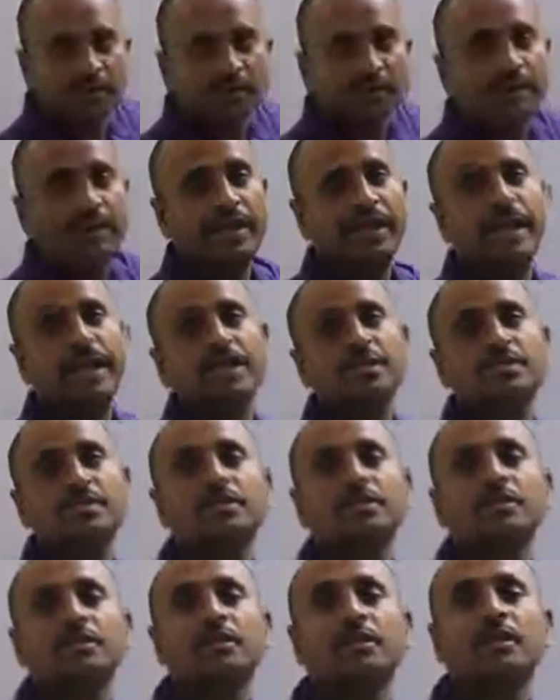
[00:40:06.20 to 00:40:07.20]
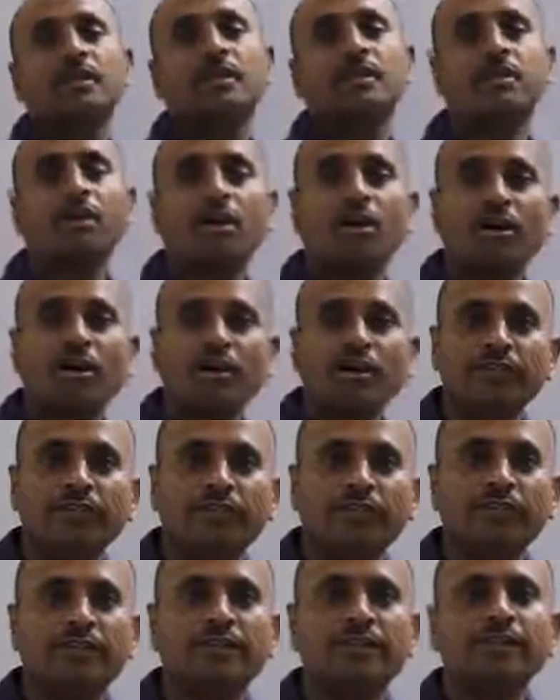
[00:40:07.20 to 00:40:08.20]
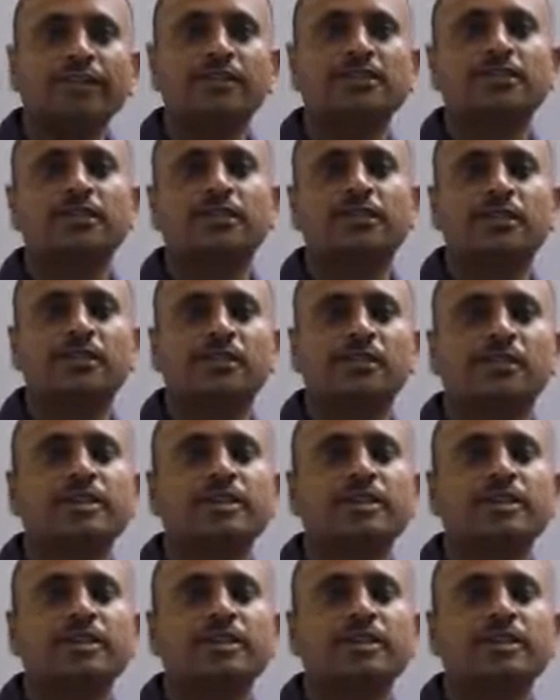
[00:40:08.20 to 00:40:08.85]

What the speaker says: whereas non-living things